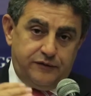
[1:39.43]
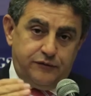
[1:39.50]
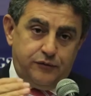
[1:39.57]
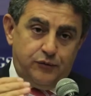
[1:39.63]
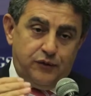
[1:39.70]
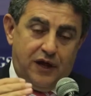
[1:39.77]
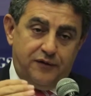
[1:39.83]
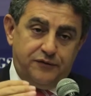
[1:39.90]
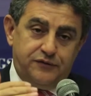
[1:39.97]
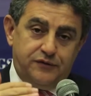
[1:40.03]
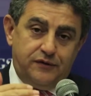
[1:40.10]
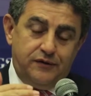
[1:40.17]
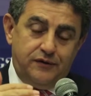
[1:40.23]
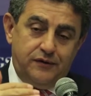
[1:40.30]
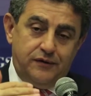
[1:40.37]
Soon
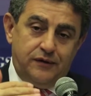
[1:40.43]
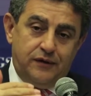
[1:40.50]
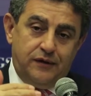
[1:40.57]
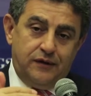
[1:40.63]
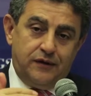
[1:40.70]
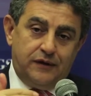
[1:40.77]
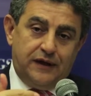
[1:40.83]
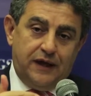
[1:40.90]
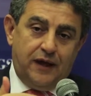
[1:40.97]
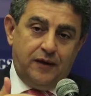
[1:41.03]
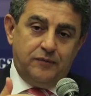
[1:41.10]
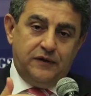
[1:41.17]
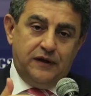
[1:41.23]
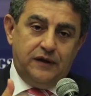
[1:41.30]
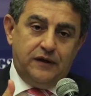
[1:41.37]
after
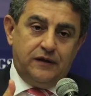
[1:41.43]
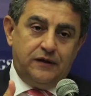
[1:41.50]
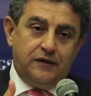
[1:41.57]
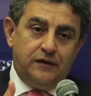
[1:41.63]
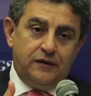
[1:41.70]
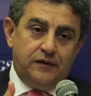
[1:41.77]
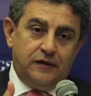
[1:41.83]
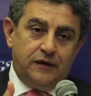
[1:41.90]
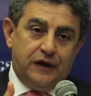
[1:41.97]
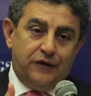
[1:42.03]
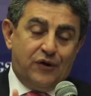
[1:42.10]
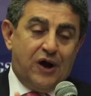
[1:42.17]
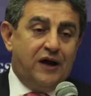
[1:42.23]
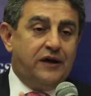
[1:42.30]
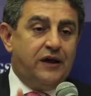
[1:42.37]
came the
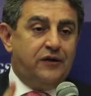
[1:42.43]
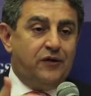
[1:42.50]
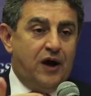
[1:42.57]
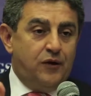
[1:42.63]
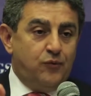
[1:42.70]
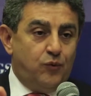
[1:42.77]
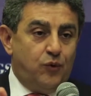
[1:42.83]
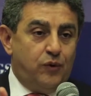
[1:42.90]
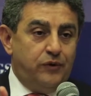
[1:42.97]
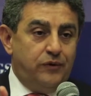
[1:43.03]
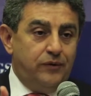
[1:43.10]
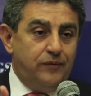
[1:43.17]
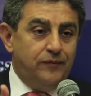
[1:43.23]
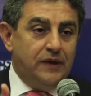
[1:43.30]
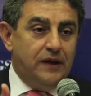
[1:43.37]
Iraq-Iran war,